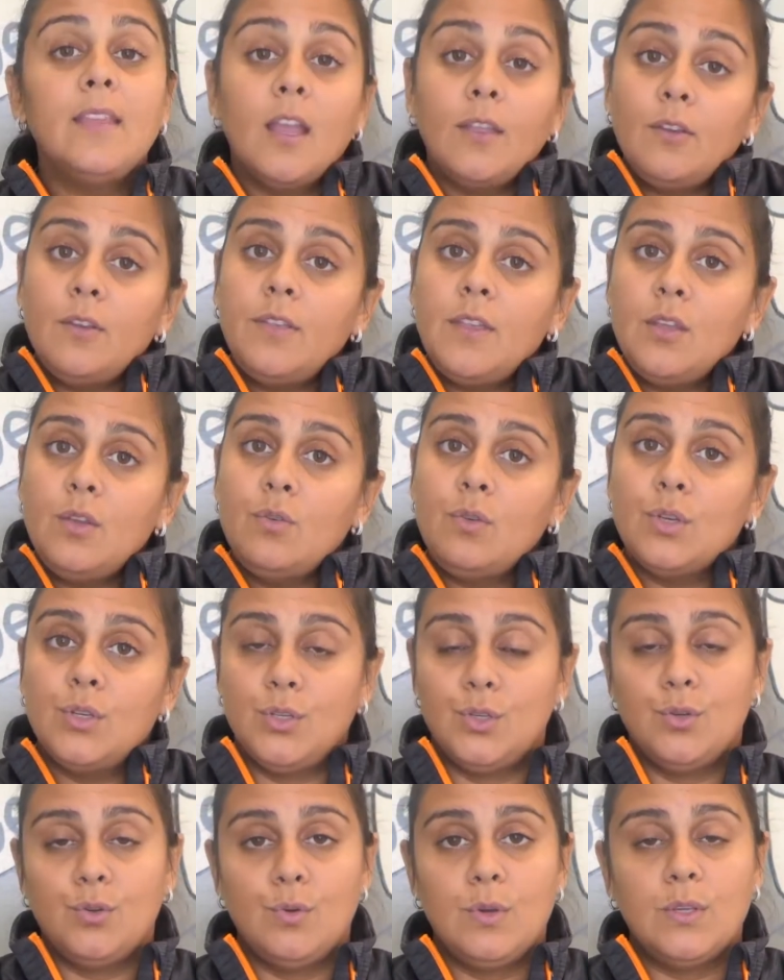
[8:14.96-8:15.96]
other thing you can
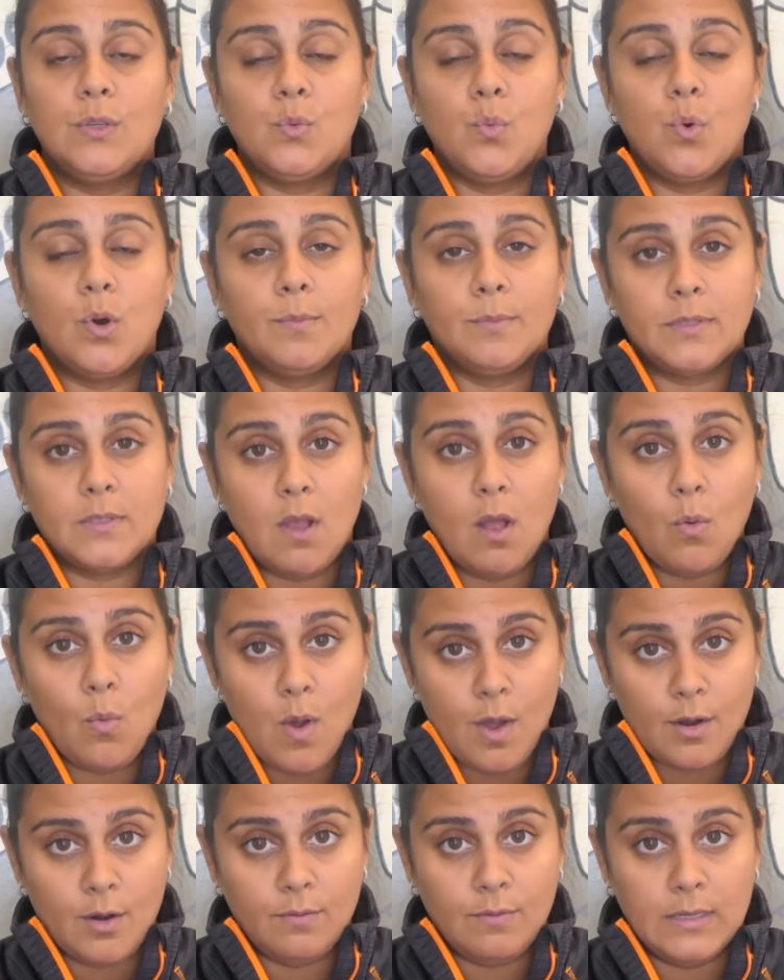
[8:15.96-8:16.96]
do is warm
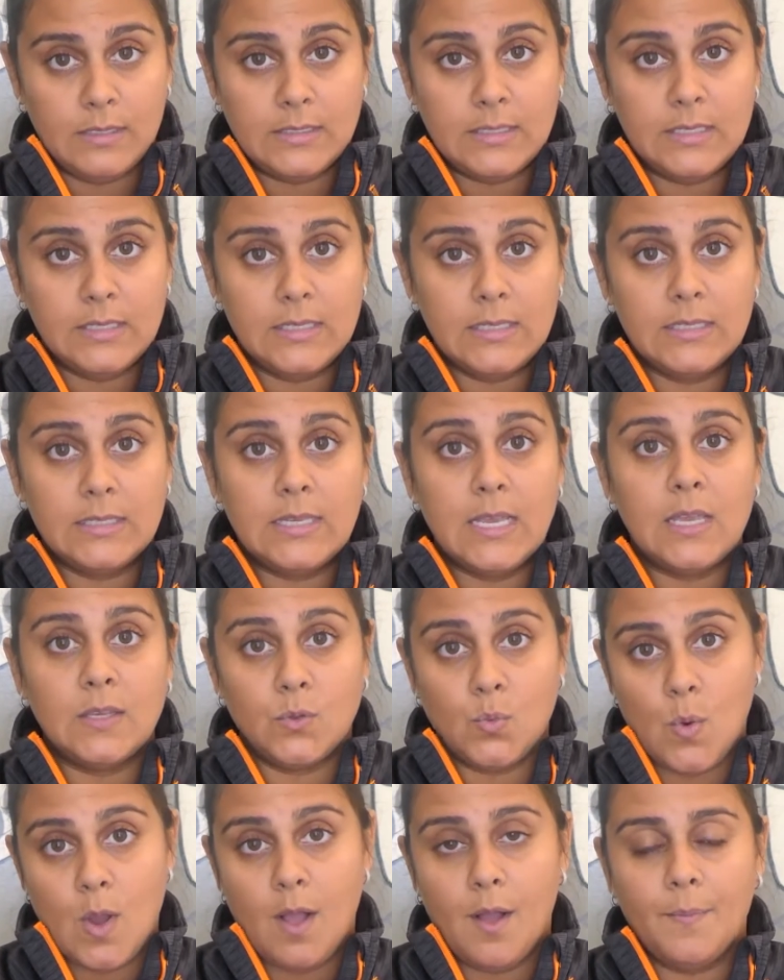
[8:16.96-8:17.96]
saltwater rinses
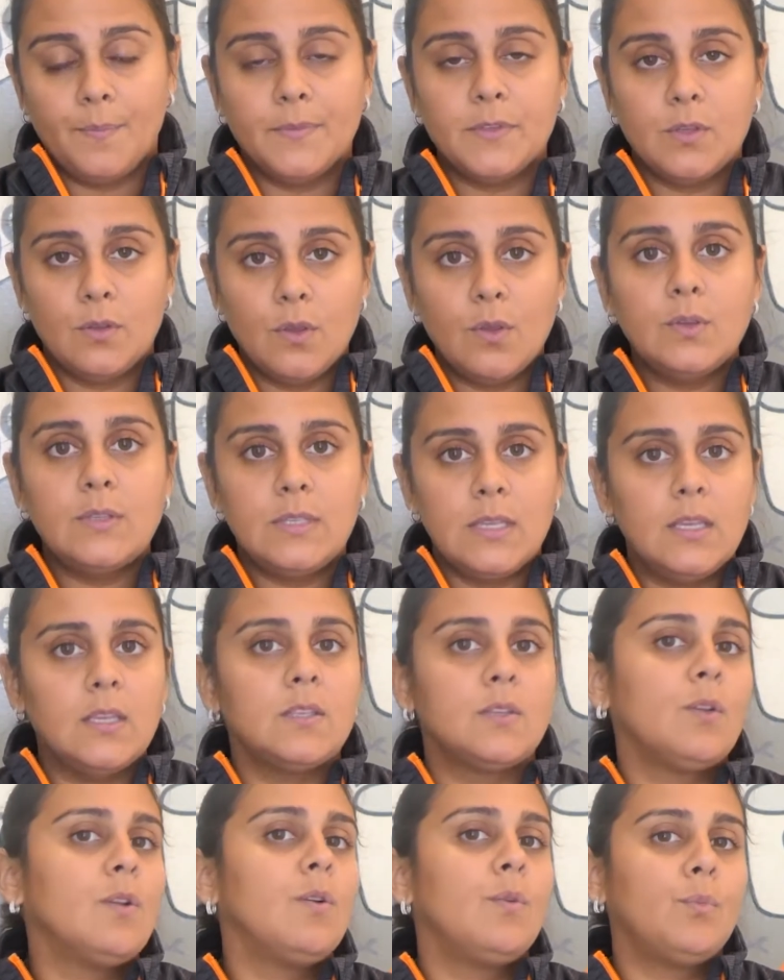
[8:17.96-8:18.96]
as well. So those
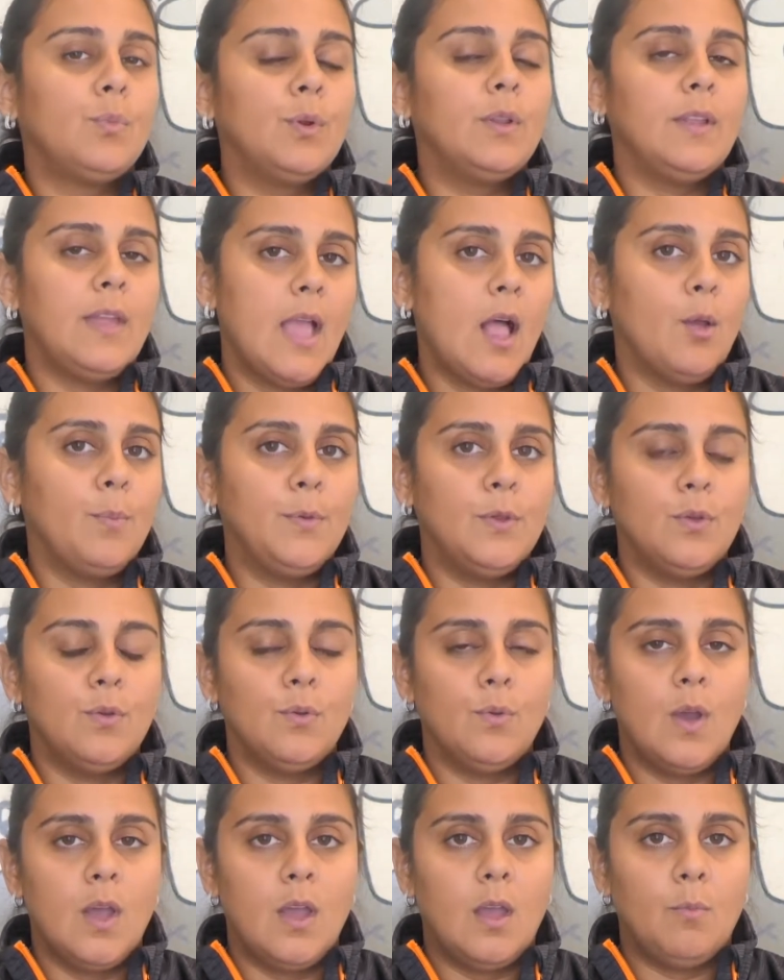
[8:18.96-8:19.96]
things will really help
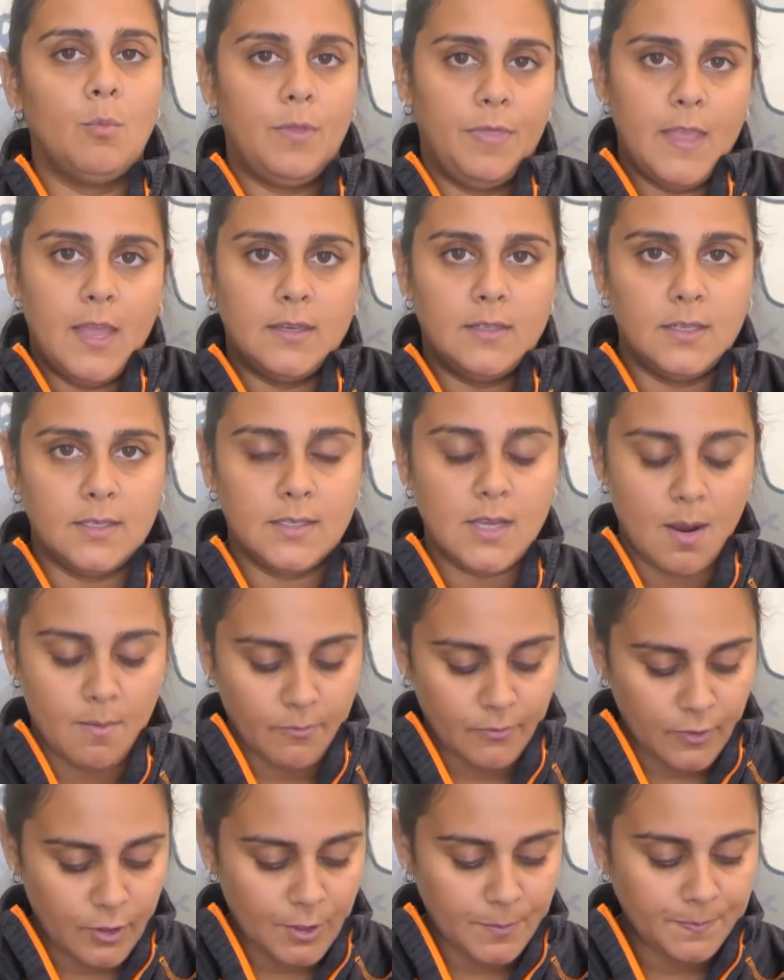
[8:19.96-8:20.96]
you with that
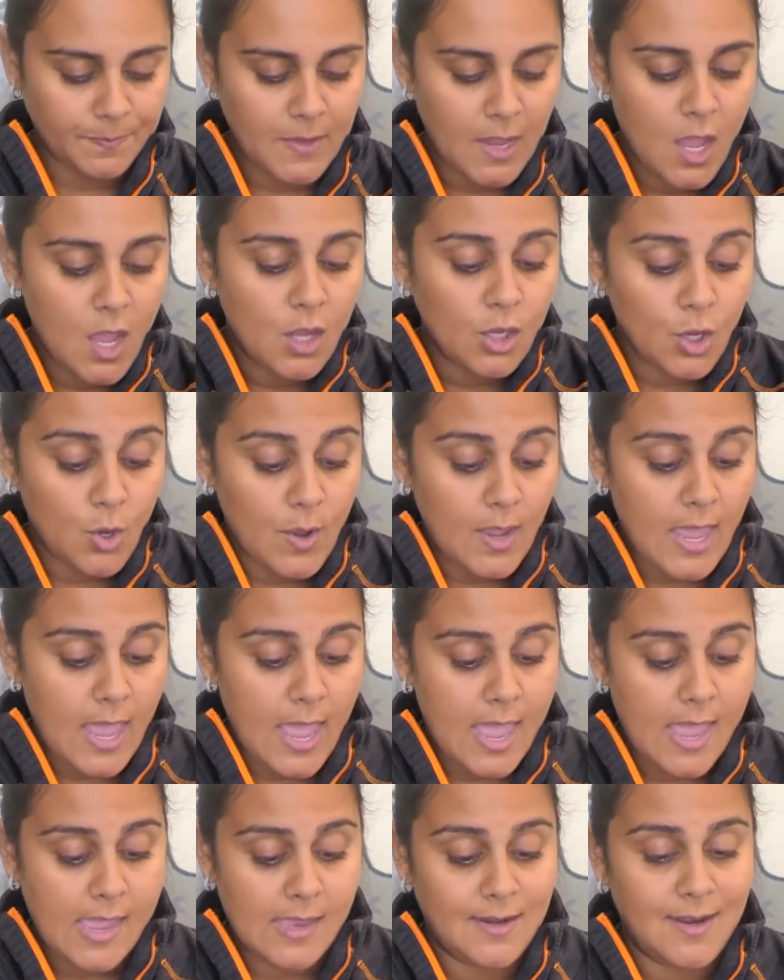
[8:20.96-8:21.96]
discomfort. Go
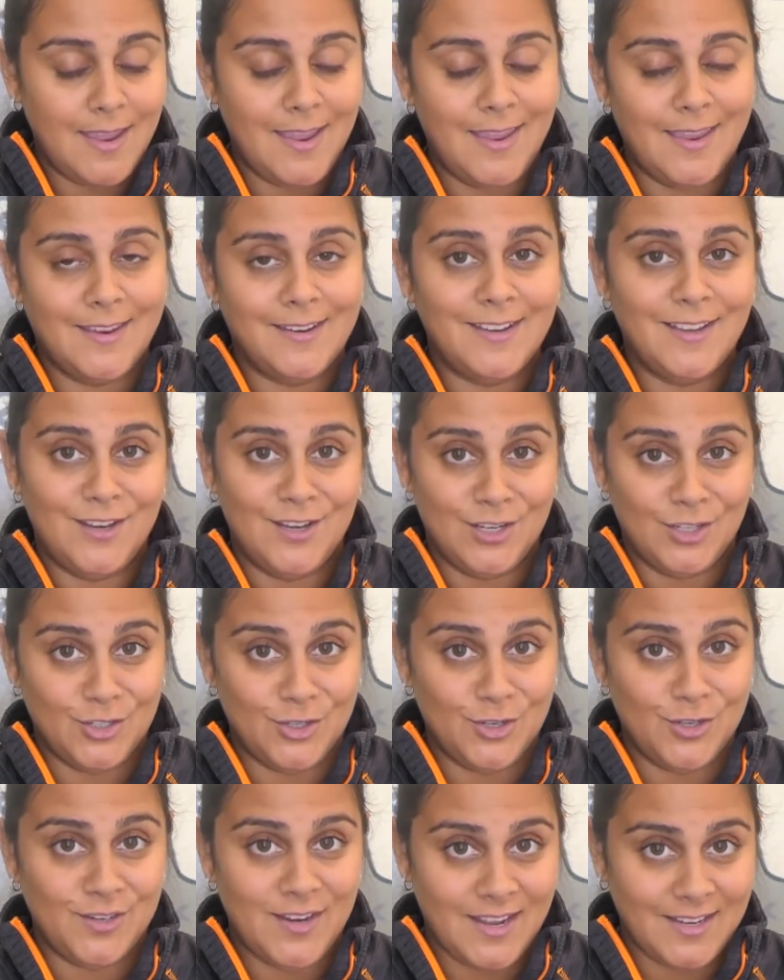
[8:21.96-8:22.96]
ahead and
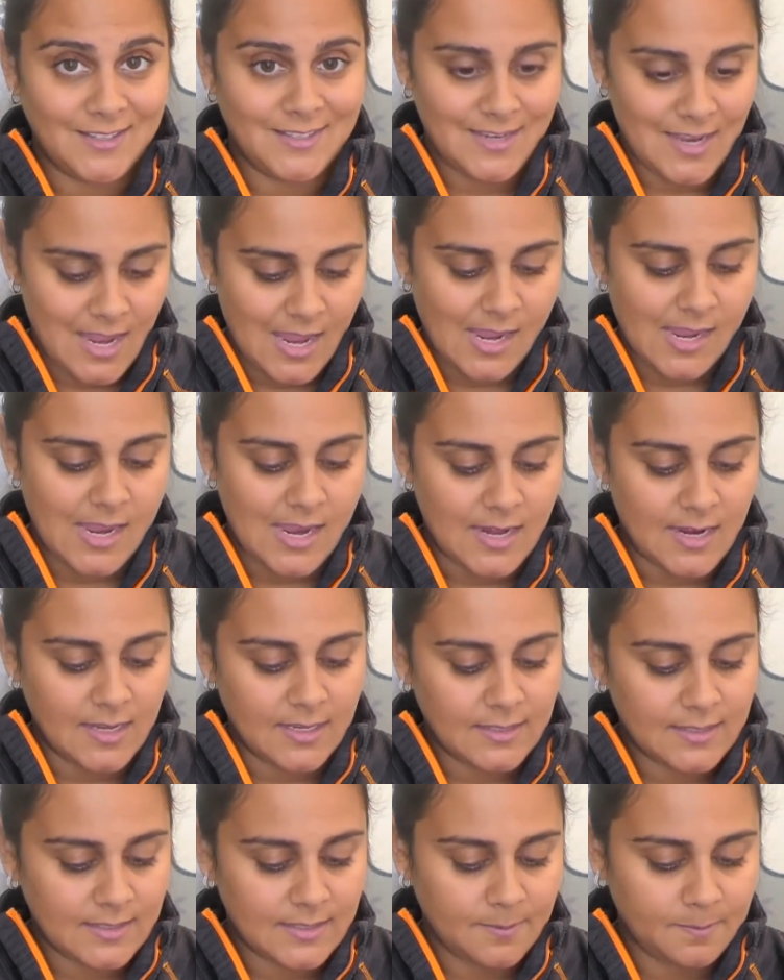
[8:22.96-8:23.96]
initial next to
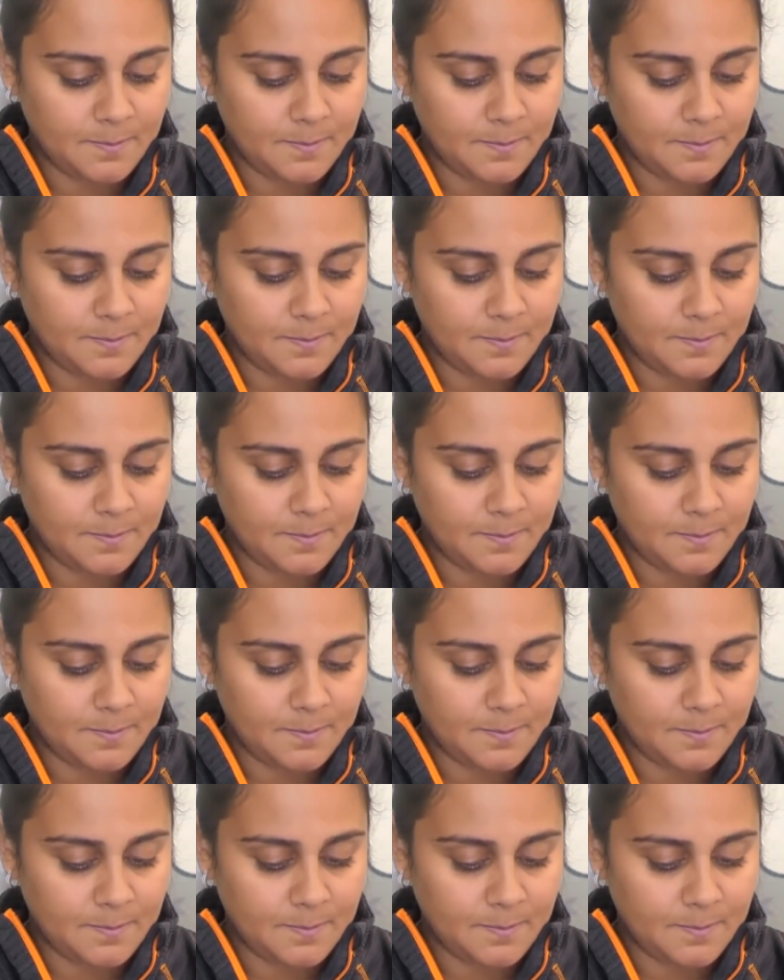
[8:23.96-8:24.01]
achiness.